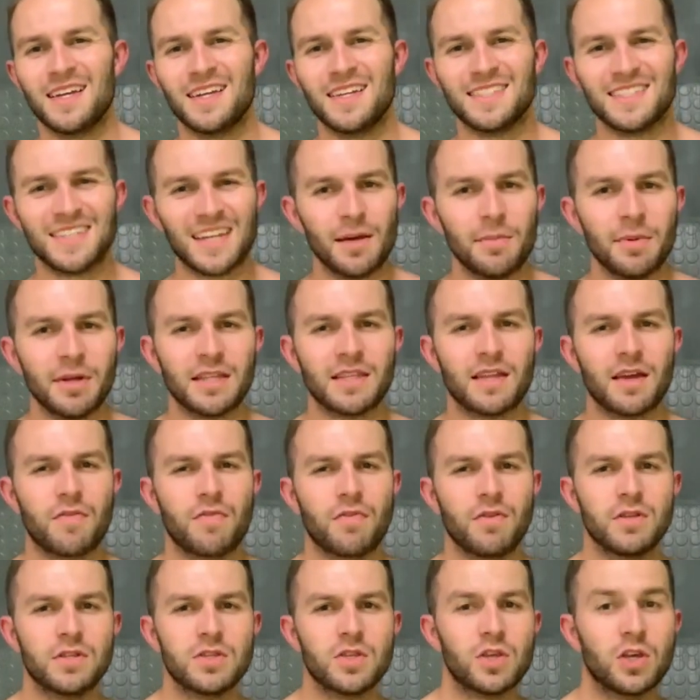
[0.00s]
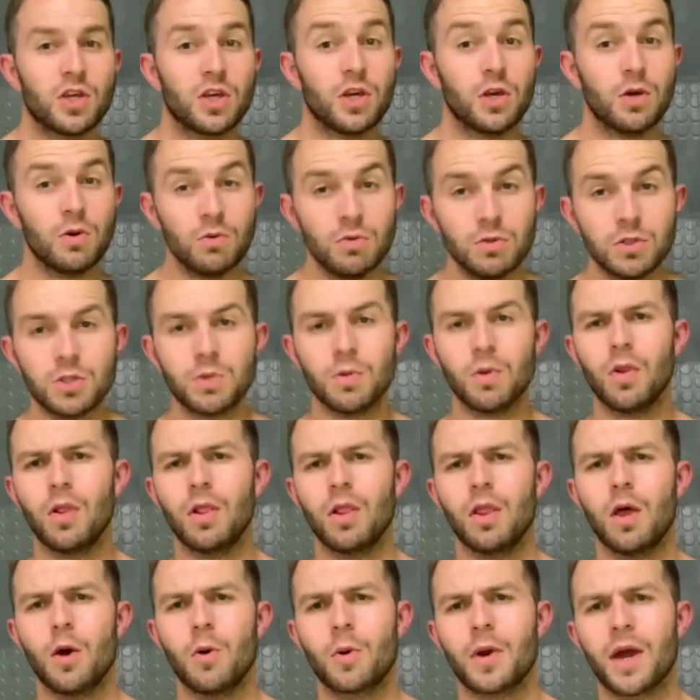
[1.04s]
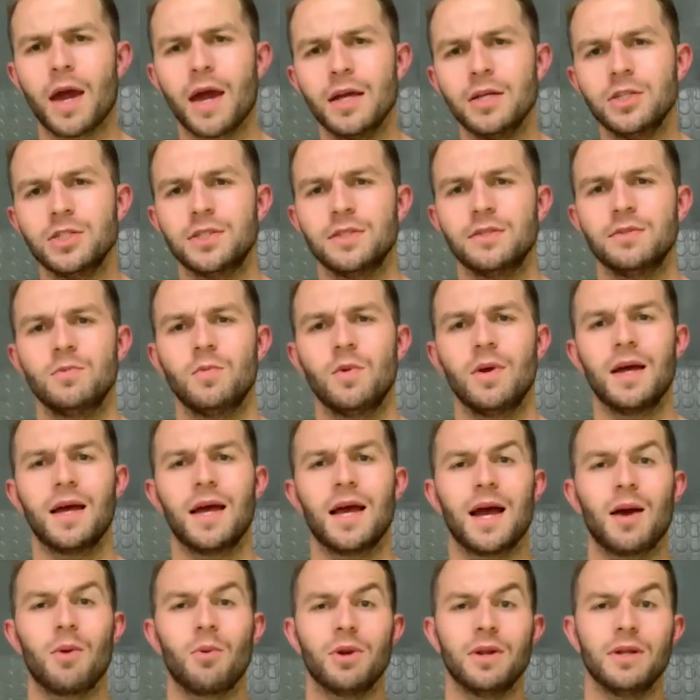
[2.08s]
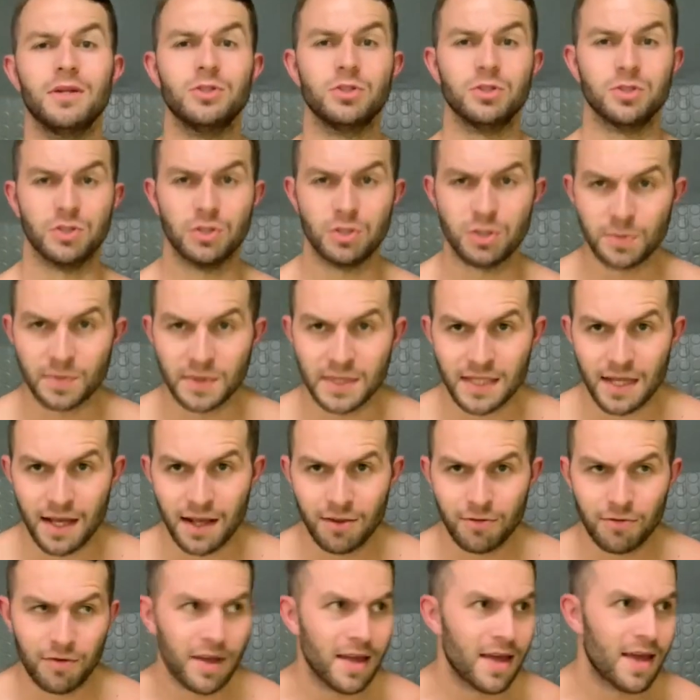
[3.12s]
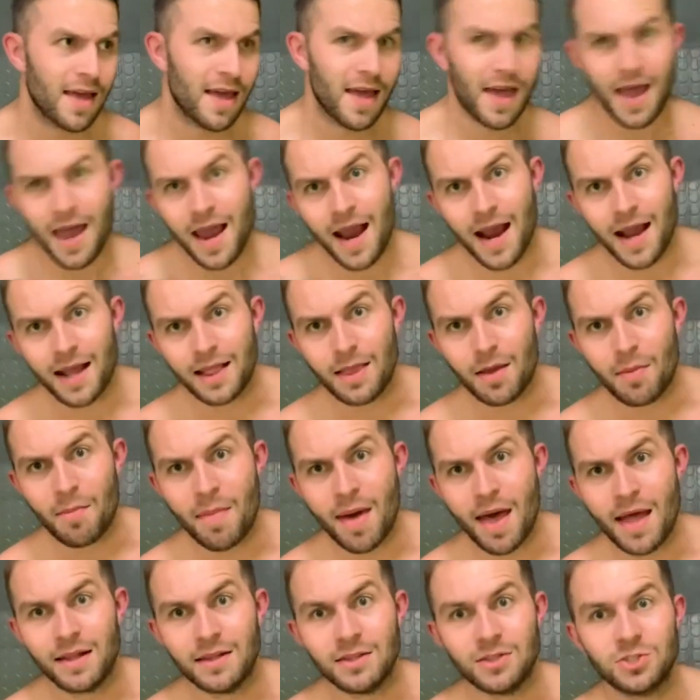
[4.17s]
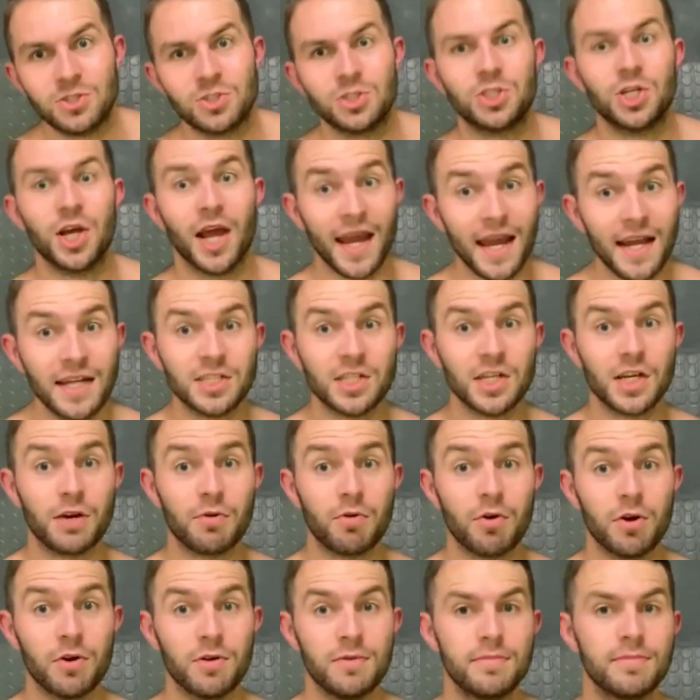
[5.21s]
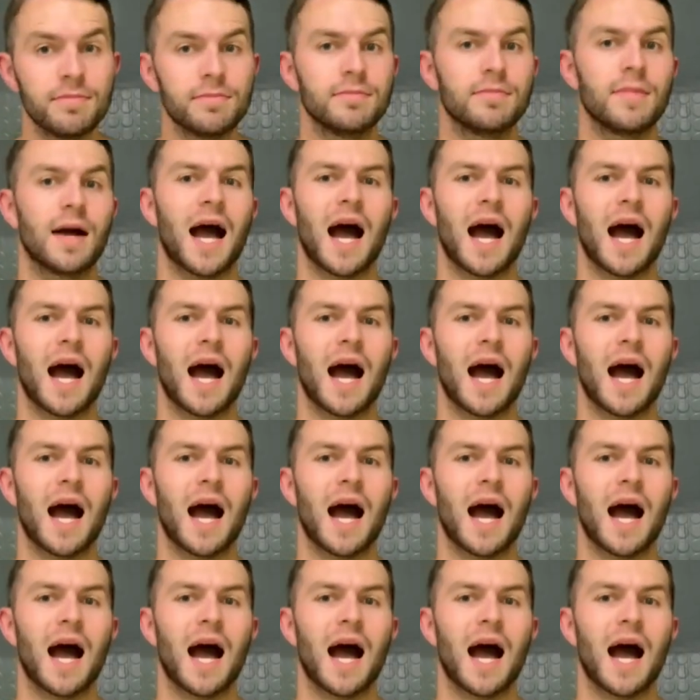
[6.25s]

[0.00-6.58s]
It's a little bit different to the usual location where I would introduce myself, in the men's changing room.